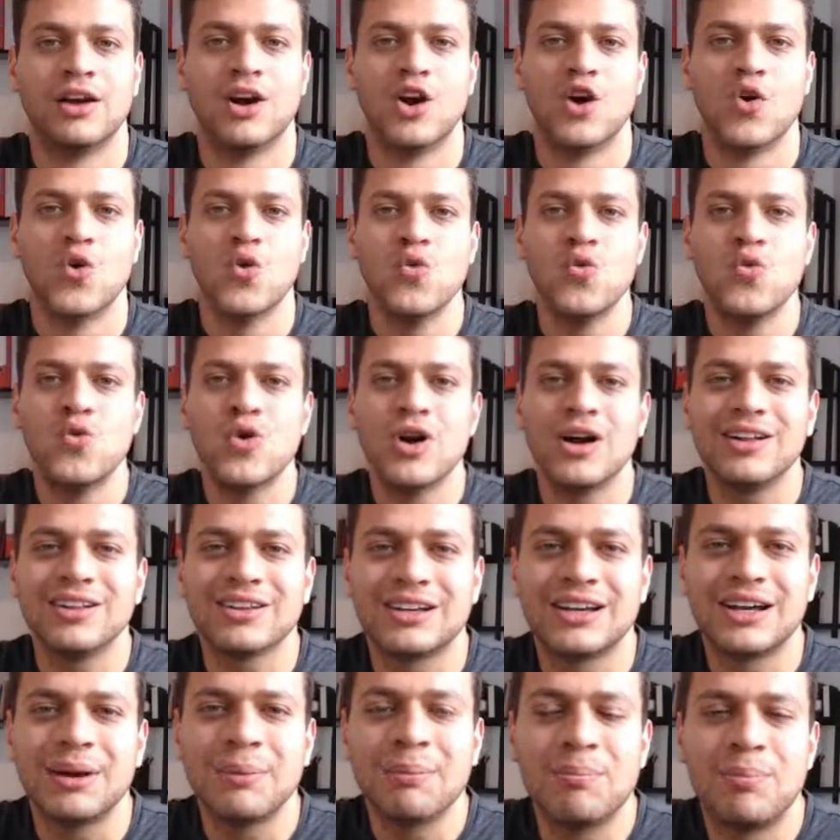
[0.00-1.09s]

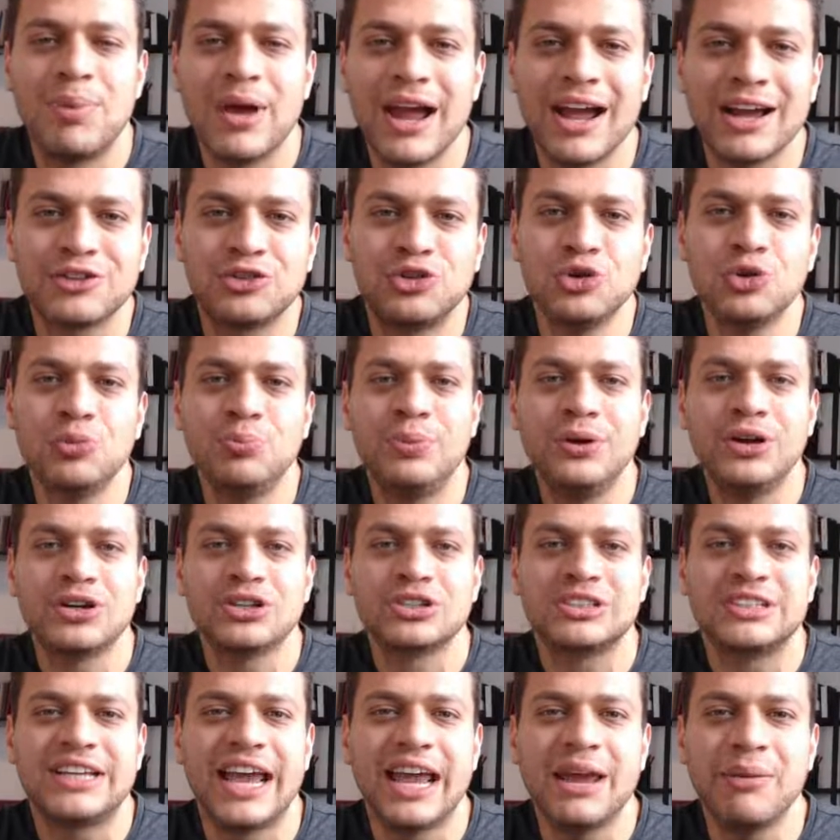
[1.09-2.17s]
Welcome back to
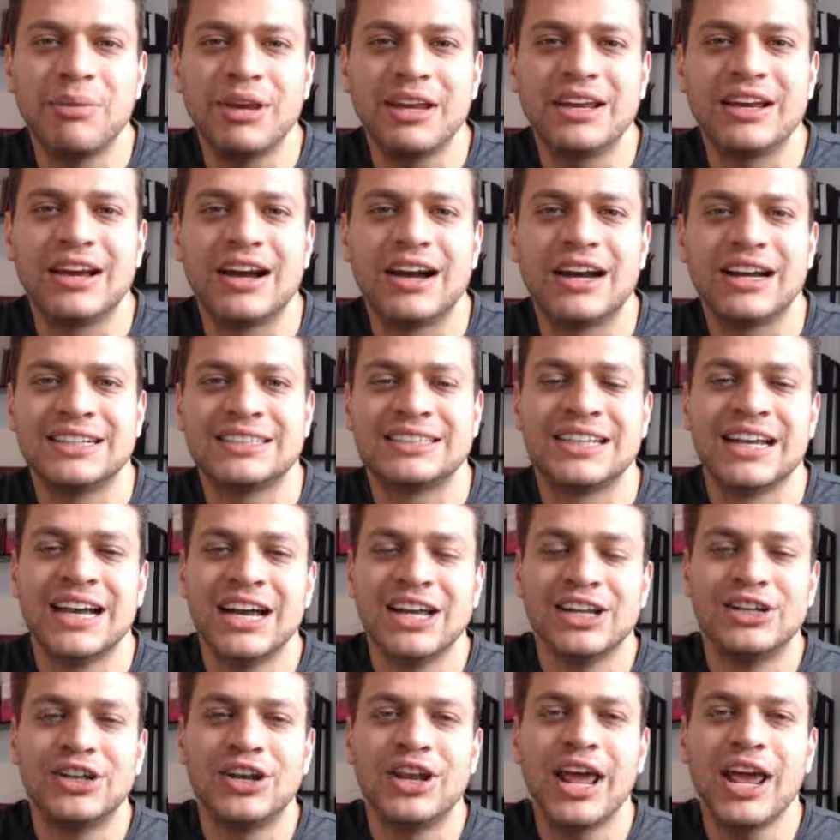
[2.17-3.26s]
BeerzGaming, guys.
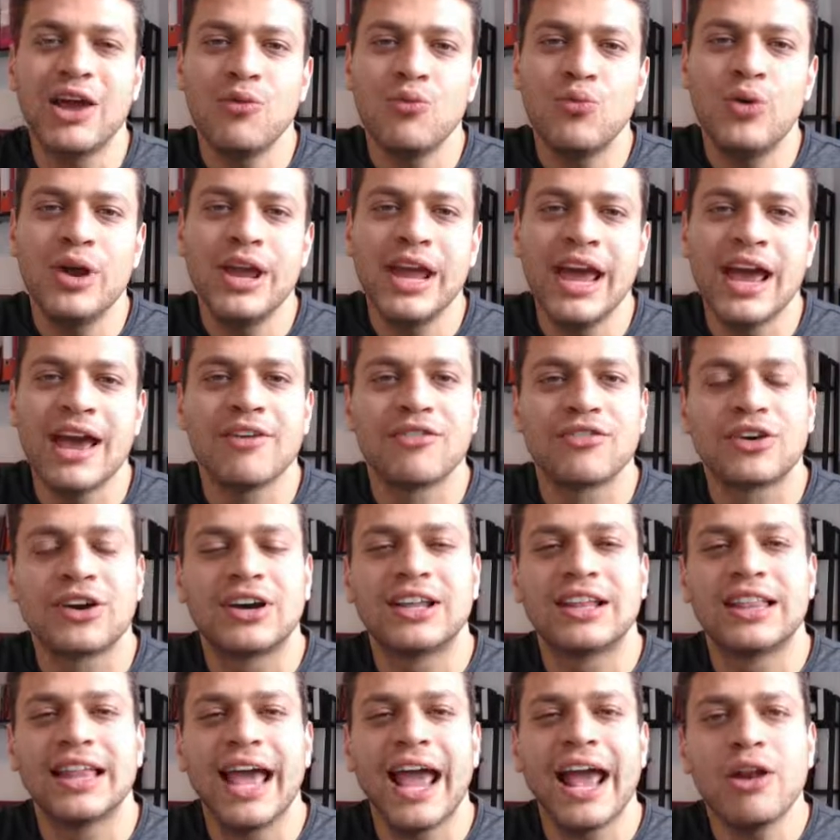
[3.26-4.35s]
Today we have
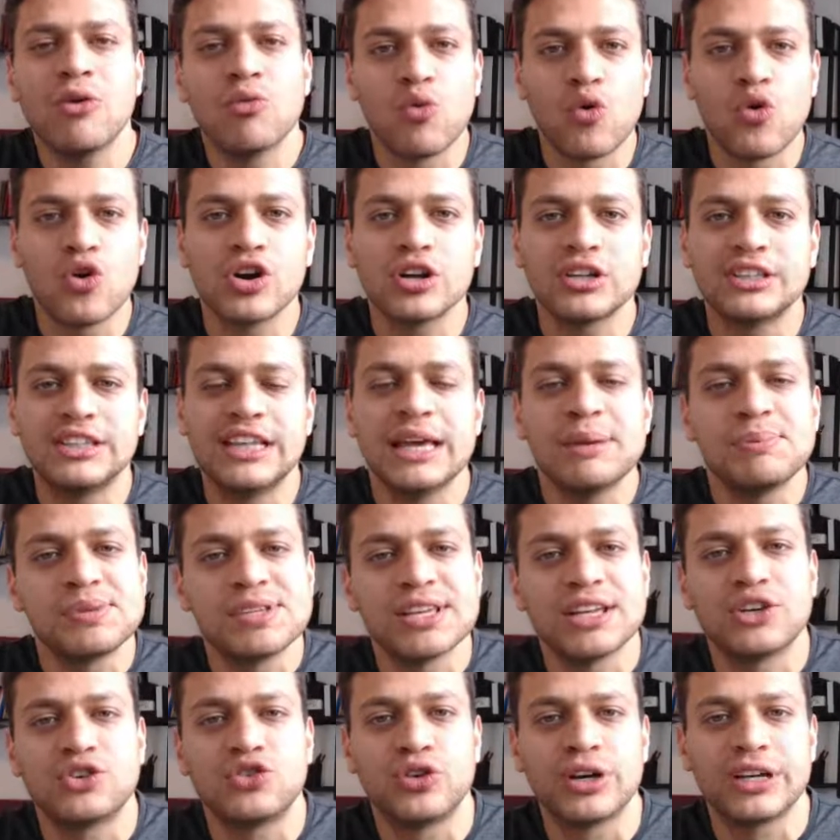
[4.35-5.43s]
Clan War tips
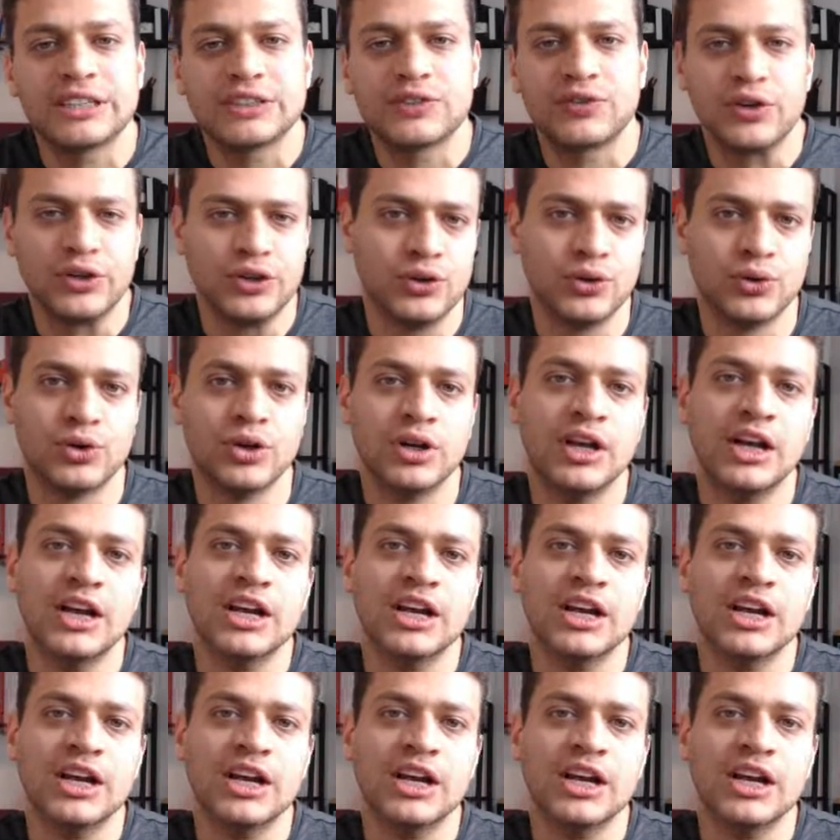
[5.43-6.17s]
and tricks for you.